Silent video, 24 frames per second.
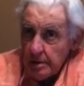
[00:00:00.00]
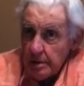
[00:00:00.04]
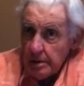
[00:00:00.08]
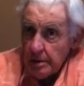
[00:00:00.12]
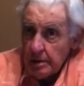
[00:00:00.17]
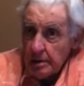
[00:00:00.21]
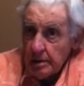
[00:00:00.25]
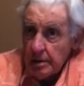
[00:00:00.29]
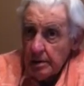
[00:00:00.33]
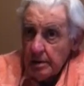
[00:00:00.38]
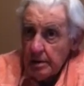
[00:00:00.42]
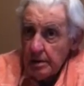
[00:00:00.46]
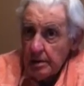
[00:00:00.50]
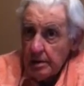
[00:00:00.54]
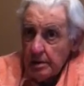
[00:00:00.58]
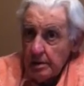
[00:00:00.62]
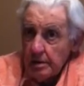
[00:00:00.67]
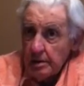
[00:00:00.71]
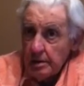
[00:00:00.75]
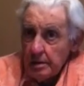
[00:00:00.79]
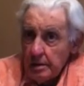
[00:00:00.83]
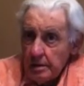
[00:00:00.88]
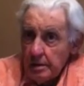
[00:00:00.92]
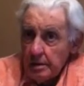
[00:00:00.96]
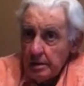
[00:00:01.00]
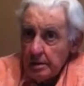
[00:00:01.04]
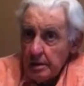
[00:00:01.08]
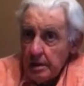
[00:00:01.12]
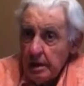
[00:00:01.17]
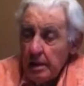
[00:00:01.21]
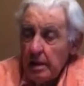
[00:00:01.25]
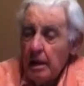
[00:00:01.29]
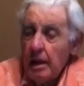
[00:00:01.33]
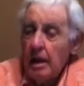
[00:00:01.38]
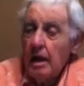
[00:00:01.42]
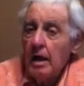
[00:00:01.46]
El Portal
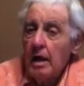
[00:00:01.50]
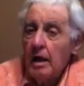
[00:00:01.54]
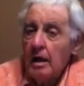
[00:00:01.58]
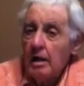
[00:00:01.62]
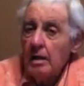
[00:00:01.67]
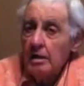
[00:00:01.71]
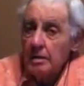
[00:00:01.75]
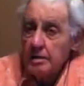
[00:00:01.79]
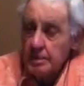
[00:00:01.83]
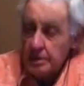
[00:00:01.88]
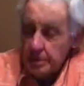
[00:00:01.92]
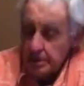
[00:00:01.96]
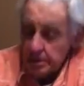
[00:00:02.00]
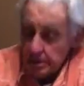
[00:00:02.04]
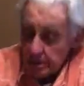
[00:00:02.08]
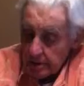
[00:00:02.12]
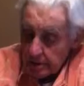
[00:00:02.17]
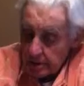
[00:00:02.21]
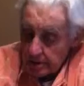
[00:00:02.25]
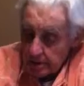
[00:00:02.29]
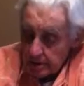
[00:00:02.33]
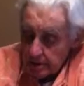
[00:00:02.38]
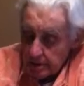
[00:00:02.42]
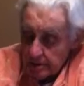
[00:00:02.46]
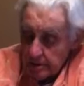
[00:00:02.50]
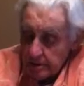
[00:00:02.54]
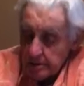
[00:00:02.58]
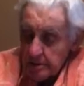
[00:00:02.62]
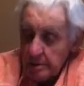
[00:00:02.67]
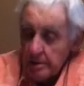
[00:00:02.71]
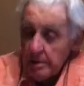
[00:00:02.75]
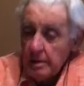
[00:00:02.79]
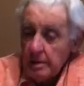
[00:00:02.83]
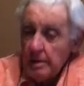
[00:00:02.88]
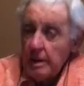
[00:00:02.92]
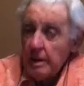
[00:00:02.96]
de San Bras. See,
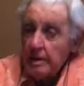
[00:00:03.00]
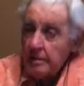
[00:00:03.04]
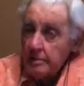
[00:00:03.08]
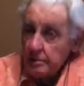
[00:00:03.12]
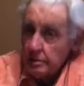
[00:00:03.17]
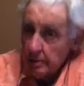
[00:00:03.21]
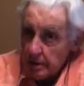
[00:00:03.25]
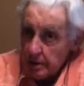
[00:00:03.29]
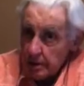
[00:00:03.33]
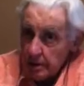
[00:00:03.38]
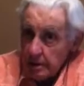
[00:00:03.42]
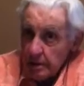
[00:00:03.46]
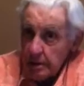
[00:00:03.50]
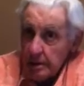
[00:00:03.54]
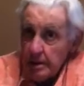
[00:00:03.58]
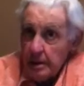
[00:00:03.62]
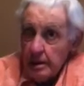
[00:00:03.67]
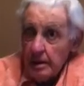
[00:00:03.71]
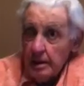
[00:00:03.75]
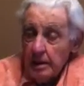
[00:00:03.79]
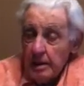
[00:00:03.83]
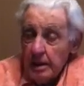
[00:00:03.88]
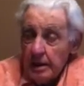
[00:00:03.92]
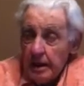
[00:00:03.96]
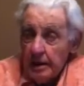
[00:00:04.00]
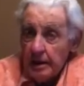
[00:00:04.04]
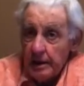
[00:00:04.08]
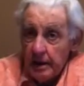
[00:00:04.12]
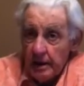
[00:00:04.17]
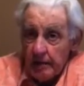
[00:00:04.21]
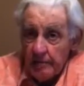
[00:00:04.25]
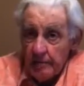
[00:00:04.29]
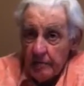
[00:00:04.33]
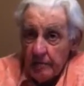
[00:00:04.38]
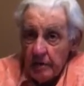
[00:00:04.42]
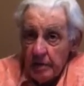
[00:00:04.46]
that's right. And
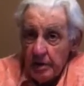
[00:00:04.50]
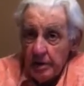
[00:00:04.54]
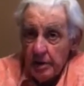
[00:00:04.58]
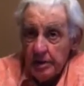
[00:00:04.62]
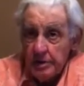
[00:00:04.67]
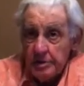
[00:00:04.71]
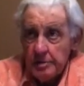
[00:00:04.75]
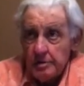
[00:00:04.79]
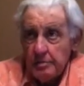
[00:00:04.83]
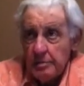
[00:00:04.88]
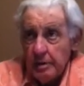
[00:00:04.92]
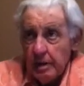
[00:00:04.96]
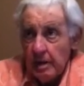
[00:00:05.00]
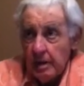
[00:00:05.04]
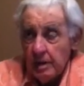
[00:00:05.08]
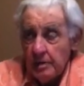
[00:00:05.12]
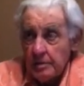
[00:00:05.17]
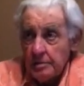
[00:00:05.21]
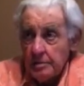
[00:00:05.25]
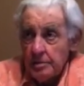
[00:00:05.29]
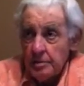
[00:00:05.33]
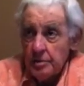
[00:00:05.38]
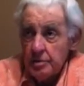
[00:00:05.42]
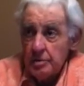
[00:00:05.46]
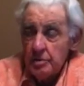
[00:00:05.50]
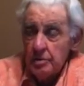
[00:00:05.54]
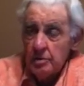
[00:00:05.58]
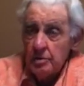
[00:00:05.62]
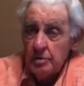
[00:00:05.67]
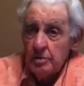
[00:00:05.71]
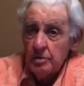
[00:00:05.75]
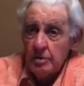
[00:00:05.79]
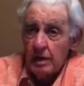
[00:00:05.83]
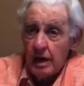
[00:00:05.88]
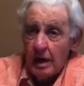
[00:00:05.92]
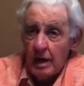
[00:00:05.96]
Évora is about
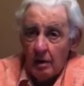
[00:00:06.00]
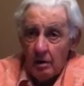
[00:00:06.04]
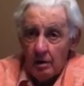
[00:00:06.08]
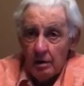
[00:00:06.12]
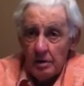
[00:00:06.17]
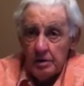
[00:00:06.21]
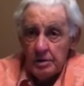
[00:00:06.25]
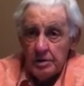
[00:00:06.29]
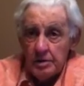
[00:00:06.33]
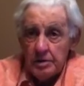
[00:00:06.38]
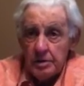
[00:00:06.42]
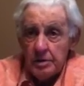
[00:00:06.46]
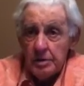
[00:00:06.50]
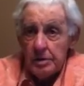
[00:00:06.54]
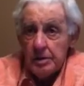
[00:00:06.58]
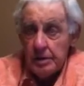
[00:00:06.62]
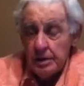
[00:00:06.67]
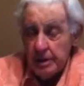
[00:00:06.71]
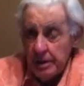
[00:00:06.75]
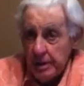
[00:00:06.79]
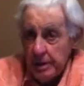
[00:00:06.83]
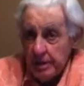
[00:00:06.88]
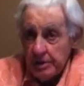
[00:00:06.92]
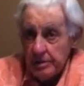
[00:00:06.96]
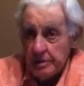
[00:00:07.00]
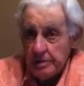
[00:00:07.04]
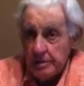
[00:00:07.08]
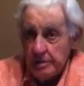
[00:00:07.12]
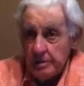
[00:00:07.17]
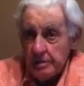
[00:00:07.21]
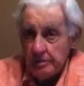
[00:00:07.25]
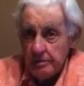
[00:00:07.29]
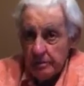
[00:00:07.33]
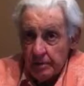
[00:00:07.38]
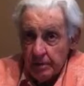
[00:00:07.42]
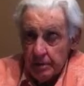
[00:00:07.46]
2 hours east
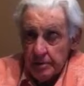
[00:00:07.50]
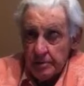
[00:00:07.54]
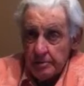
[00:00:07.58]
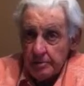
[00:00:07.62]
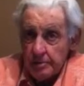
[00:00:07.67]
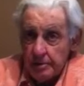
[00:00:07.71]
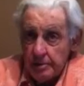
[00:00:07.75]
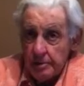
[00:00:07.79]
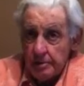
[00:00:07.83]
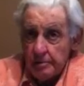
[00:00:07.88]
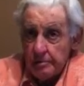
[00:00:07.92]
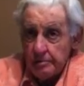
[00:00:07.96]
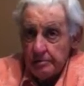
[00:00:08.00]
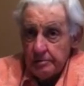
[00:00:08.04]
of Lisbon.